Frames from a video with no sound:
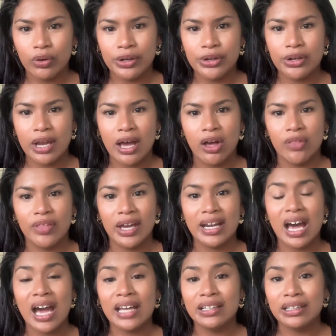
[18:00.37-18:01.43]
now that
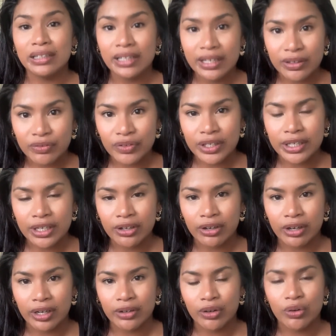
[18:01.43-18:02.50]
I live here
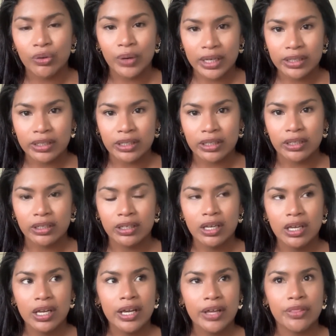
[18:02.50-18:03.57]
in Hawaii
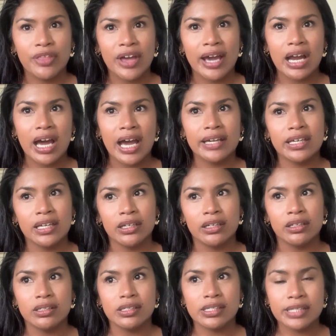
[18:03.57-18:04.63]
that I can
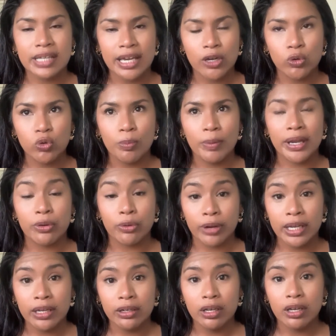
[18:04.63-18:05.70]
say who my
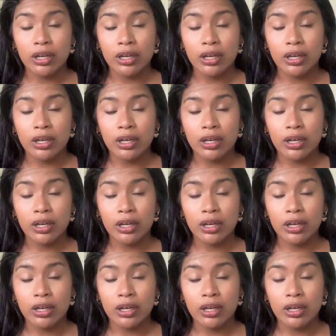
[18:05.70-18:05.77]
great